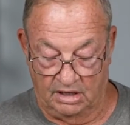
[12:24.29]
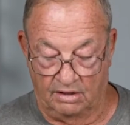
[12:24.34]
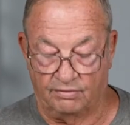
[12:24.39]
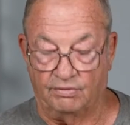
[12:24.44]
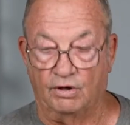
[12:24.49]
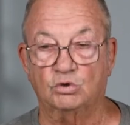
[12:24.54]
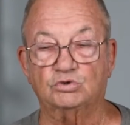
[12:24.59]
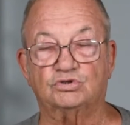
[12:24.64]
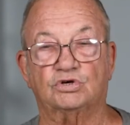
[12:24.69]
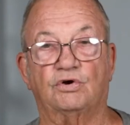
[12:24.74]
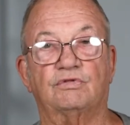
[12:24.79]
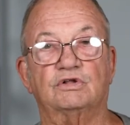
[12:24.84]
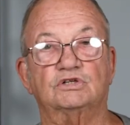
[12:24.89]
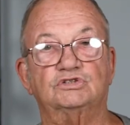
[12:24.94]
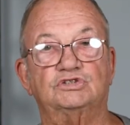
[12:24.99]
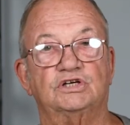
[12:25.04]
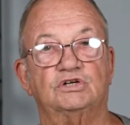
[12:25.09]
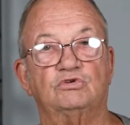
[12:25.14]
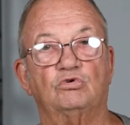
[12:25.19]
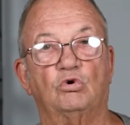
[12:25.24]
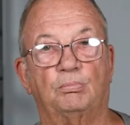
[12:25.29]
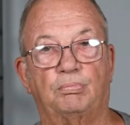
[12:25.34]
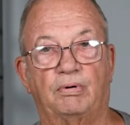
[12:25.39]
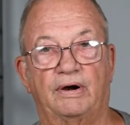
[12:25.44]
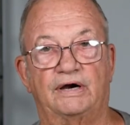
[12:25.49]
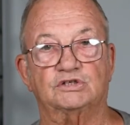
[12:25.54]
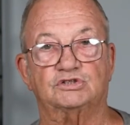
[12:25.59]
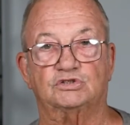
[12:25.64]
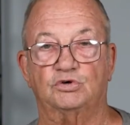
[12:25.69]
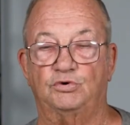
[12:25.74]
Those are the general
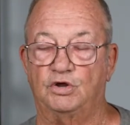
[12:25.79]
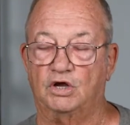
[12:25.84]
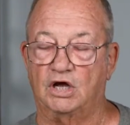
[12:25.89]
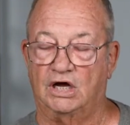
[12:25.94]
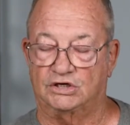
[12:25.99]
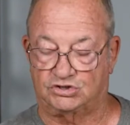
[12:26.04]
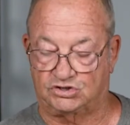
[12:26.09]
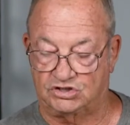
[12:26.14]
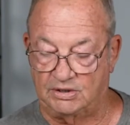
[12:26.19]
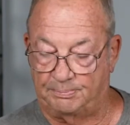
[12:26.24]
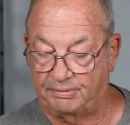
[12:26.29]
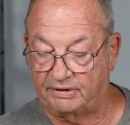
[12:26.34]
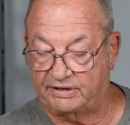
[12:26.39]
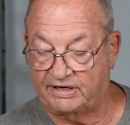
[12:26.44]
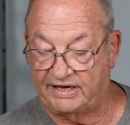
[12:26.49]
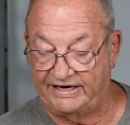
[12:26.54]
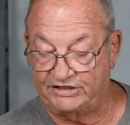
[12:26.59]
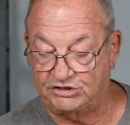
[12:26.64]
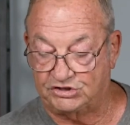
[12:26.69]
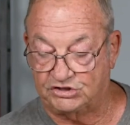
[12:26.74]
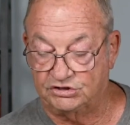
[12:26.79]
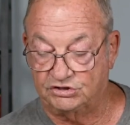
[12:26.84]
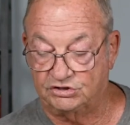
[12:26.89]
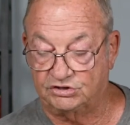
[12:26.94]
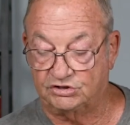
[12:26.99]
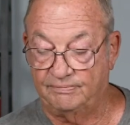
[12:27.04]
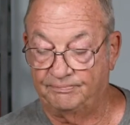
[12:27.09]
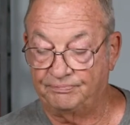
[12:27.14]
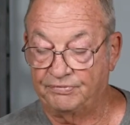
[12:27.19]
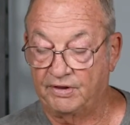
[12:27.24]
prayers. So you got
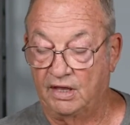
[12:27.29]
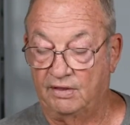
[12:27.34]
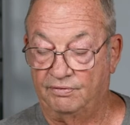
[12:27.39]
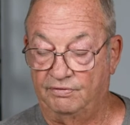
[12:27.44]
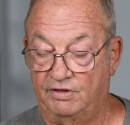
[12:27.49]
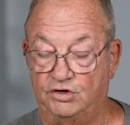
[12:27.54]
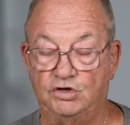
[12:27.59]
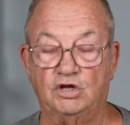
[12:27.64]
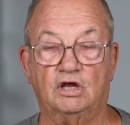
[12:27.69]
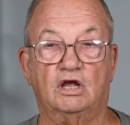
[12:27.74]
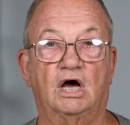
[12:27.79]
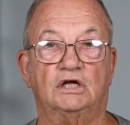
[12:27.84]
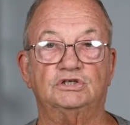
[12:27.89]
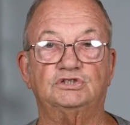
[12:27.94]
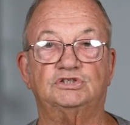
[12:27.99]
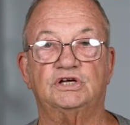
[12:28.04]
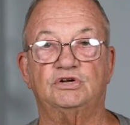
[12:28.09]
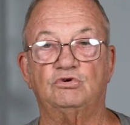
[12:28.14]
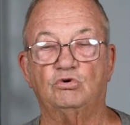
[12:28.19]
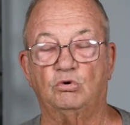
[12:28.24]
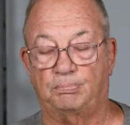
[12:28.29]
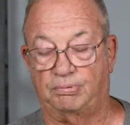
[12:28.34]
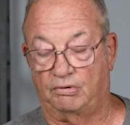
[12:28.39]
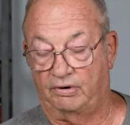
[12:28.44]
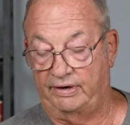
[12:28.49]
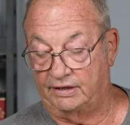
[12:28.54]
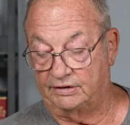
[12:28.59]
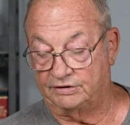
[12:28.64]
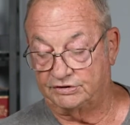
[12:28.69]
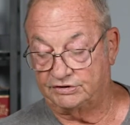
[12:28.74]
supplications, then you got general
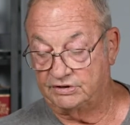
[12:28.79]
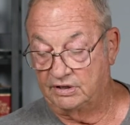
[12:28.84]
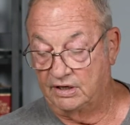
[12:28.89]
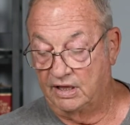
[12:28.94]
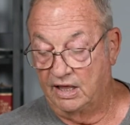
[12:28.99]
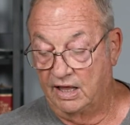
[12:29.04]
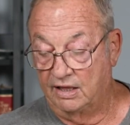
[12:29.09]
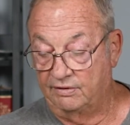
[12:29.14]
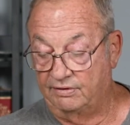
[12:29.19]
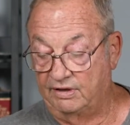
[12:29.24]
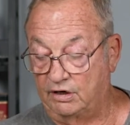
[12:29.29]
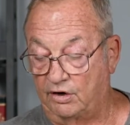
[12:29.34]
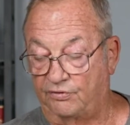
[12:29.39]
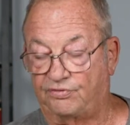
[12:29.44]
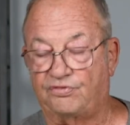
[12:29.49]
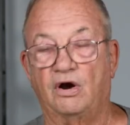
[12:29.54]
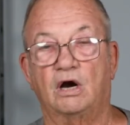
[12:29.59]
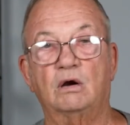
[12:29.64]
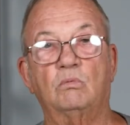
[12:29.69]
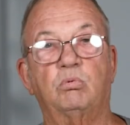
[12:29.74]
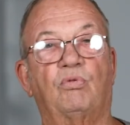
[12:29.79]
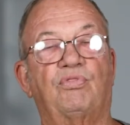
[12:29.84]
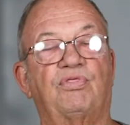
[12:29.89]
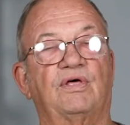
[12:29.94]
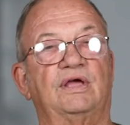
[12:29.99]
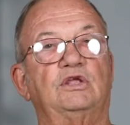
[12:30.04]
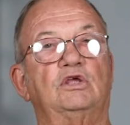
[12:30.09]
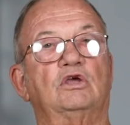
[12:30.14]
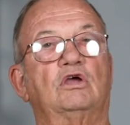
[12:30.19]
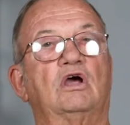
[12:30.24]
prayers. Then the third
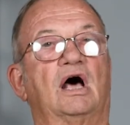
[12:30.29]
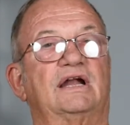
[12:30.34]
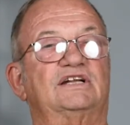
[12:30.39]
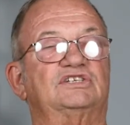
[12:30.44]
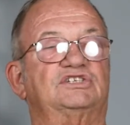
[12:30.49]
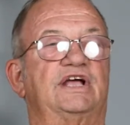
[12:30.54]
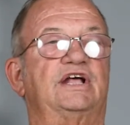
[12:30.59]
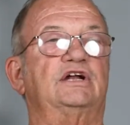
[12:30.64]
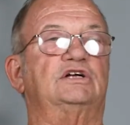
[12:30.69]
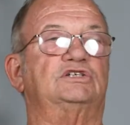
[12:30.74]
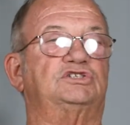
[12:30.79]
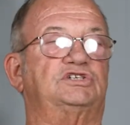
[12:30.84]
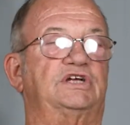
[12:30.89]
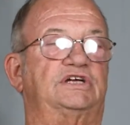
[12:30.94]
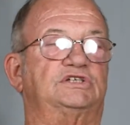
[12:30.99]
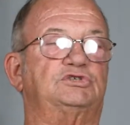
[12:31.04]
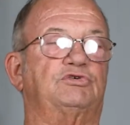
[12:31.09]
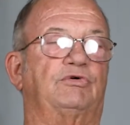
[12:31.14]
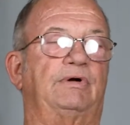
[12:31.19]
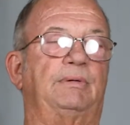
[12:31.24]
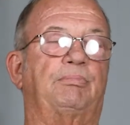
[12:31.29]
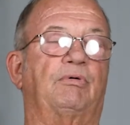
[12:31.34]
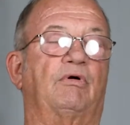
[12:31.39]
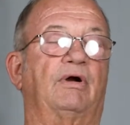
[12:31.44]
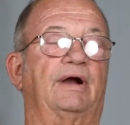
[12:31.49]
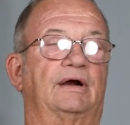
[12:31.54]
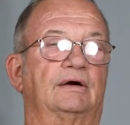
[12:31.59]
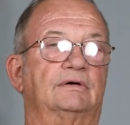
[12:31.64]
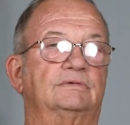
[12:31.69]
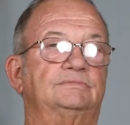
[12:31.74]
thing you got is intercessory
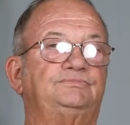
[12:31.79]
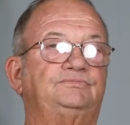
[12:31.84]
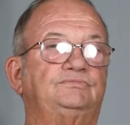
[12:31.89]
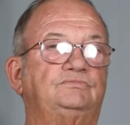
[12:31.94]
prayer.